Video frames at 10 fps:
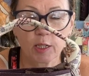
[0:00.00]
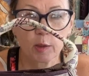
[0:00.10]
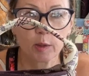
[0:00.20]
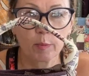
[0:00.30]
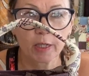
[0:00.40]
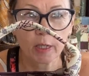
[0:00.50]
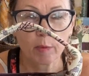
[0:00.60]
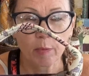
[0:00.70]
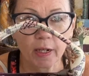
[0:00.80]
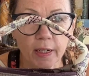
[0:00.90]
the bucket
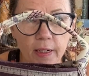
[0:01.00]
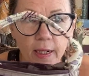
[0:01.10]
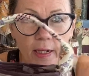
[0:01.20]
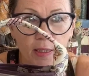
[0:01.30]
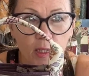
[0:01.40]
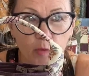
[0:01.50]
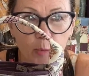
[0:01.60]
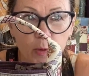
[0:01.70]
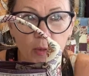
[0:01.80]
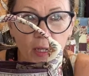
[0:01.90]
bag, and I've
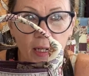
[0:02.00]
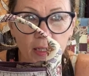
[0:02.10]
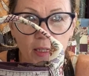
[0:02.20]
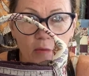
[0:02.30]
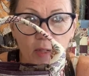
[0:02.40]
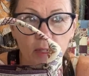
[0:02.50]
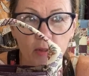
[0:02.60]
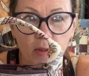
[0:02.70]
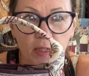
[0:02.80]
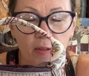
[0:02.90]
put the hexie flowers
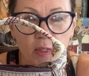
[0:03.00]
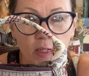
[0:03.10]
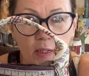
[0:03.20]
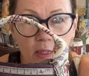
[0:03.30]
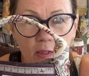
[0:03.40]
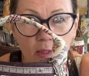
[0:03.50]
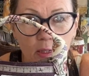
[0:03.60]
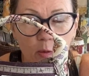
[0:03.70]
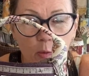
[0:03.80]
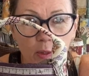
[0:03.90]
on the outside. So these
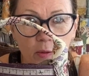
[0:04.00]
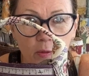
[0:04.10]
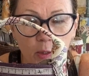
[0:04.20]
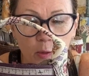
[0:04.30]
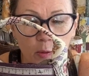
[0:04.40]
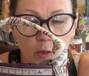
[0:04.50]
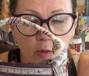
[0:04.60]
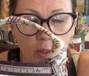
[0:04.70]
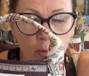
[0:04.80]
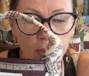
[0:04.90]
are the 1 3/4
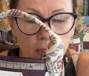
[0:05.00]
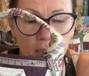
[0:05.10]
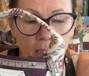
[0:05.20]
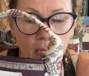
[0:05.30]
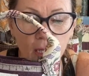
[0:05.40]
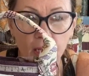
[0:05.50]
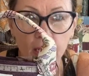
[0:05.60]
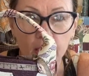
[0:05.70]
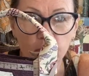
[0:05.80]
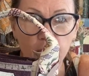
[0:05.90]
inch ones,
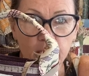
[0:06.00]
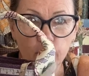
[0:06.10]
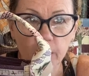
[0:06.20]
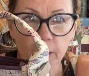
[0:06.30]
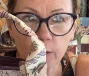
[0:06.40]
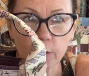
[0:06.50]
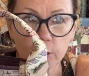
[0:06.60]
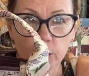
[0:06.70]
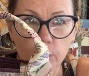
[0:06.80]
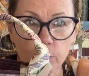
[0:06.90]
and I've made a pin
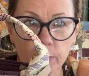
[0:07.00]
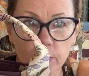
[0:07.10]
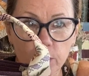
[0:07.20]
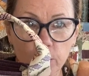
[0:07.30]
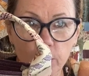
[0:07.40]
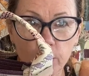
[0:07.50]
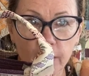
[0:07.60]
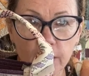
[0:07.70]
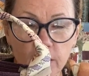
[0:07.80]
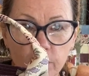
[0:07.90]
cushion with 2 hexie